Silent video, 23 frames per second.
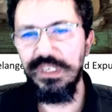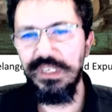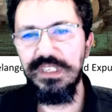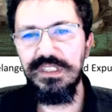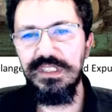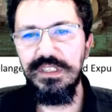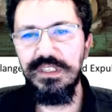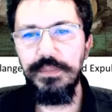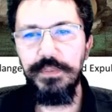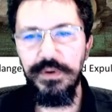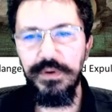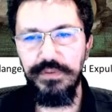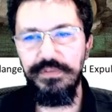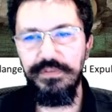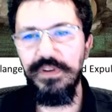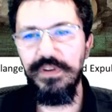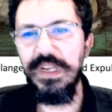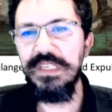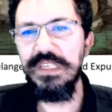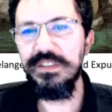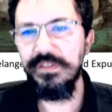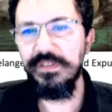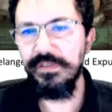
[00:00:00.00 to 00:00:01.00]
is the
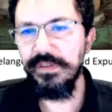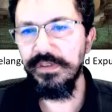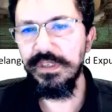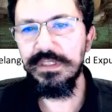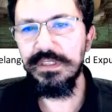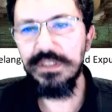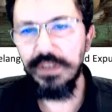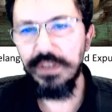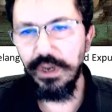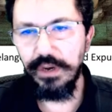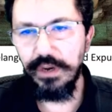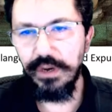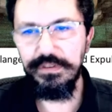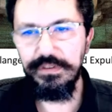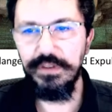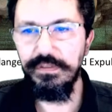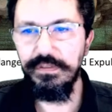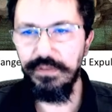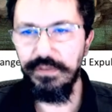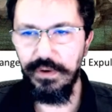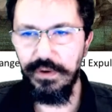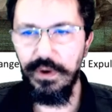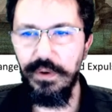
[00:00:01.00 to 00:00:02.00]
pervasiveness of the
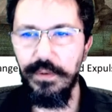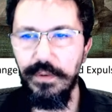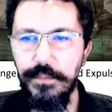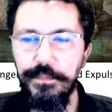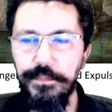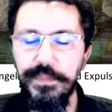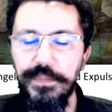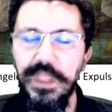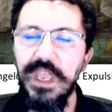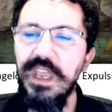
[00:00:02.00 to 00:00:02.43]
fall.